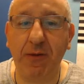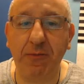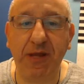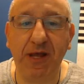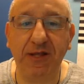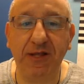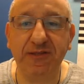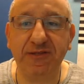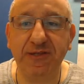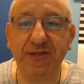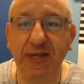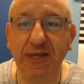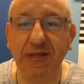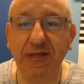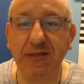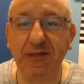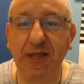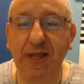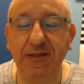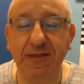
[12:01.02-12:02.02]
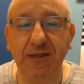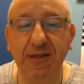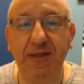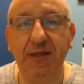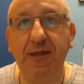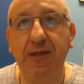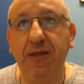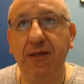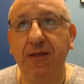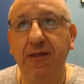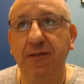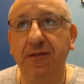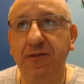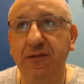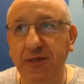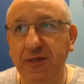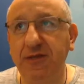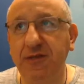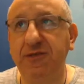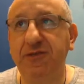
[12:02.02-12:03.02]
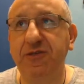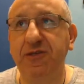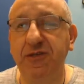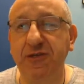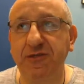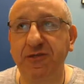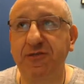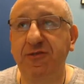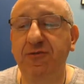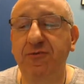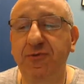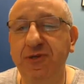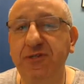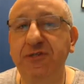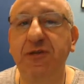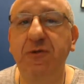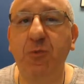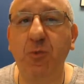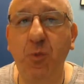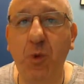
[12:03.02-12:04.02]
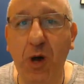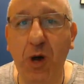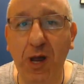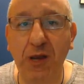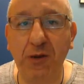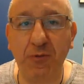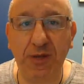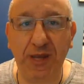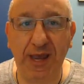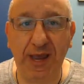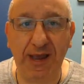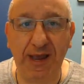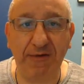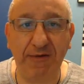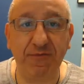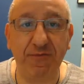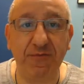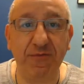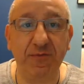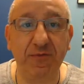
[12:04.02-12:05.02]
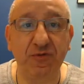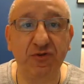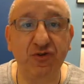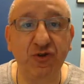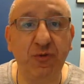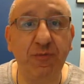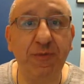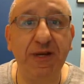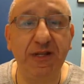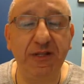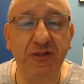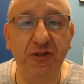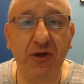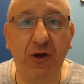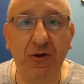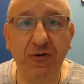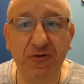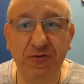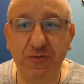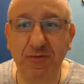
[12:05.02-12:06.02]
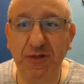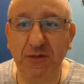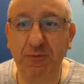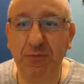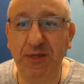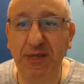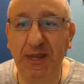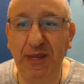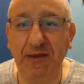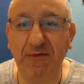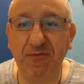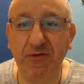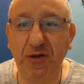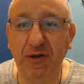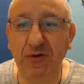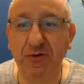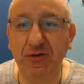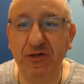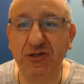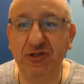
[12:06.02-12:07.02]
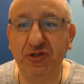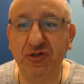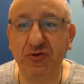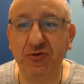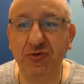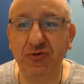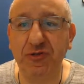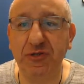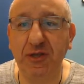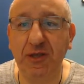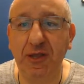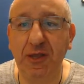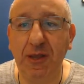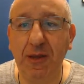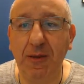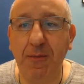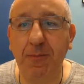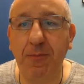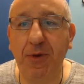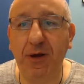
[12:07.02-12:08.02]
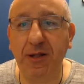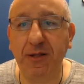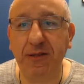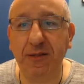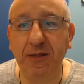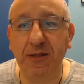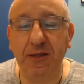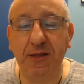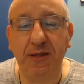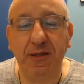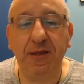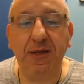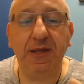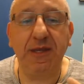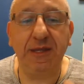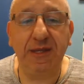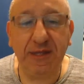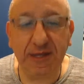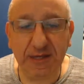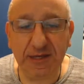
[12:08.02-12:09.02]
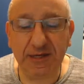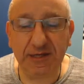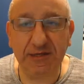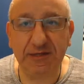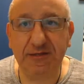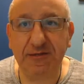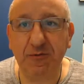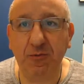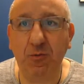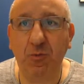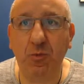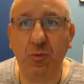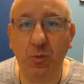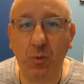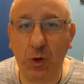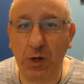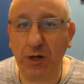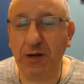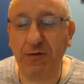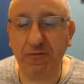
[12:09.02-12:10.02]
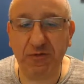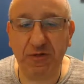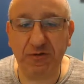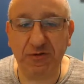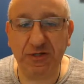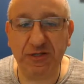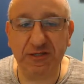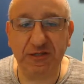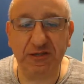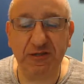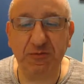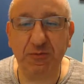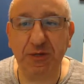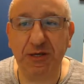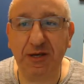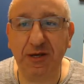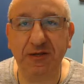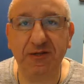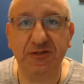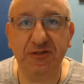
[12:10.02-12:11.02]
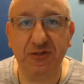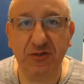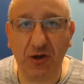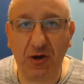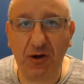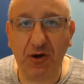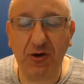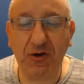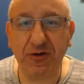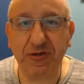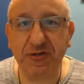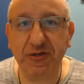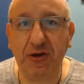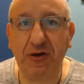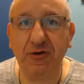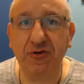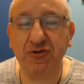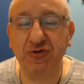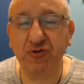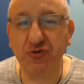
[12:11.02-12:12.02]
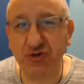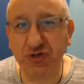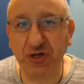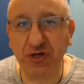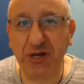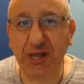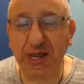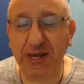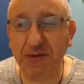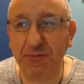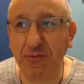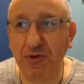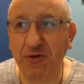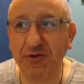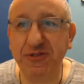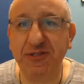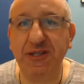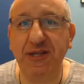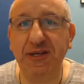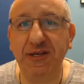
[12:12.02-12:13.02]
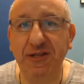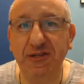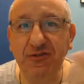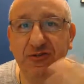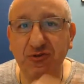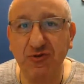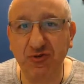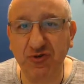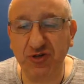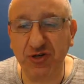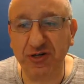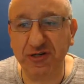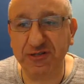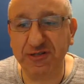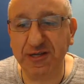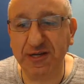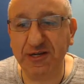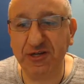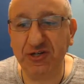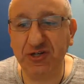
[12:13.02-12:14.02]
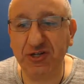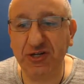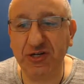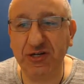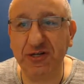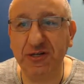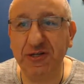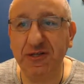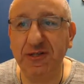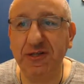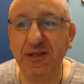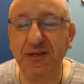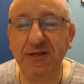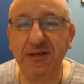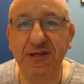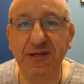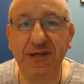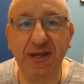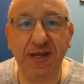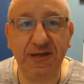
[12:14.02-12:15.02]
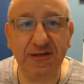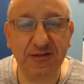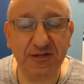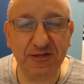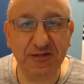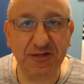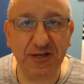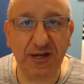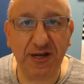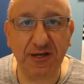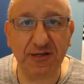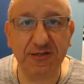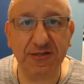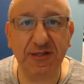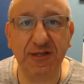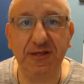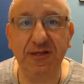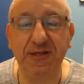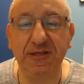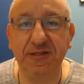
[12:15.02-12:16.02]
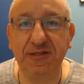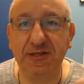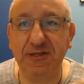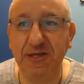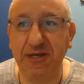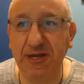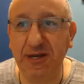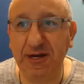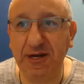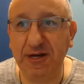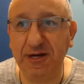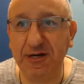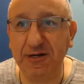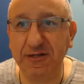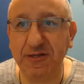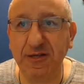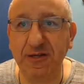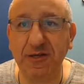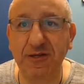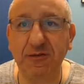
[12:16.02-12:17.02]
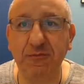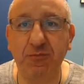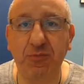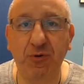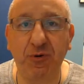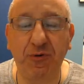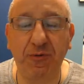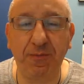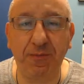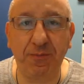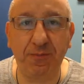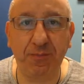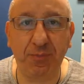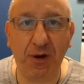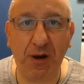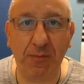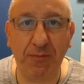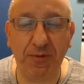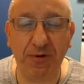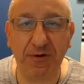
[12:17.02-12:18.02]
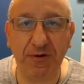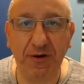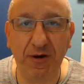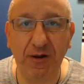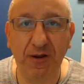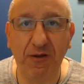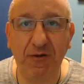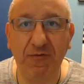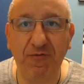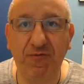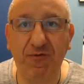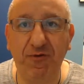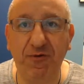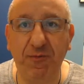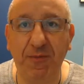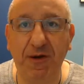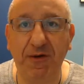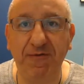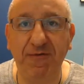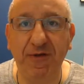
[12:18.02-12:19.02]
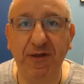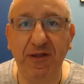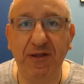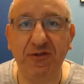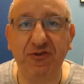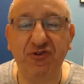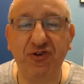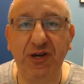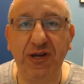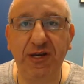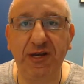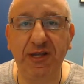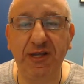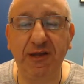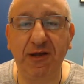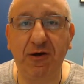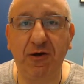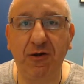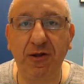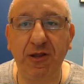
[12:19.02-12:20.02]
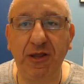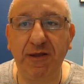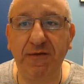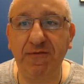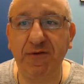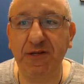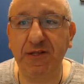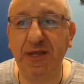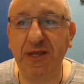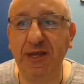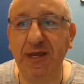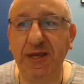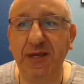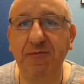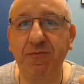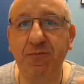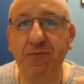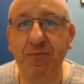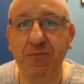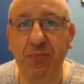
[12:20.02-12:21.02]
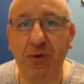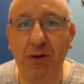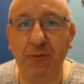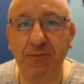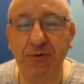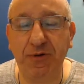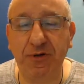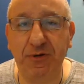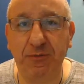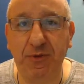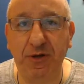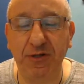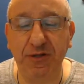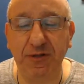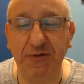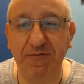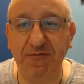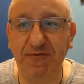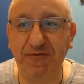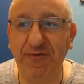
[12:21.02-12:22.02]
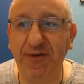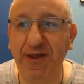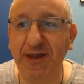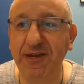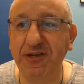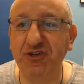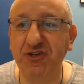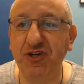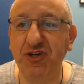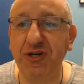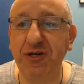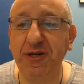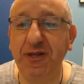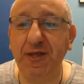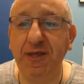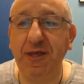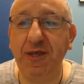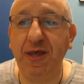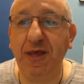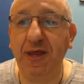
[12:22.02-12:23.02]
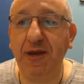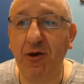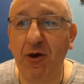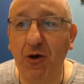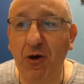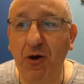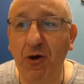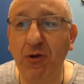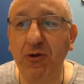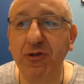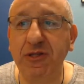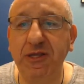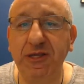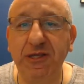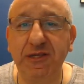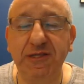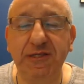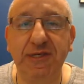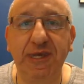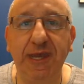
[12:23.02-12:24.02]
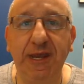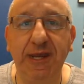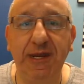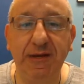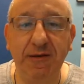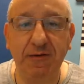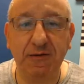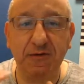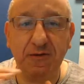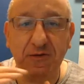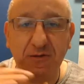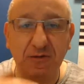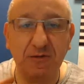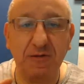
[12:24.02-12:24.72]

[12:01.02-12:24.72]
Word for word: I'm not saying that this is the reason why we have so many dogs with behavioral issues, but it is one of the reasons because dogs are social animals. They need socialization, they need exercise, they need care, they need pro- proper formal training all every day, proper amount of affection, and all these can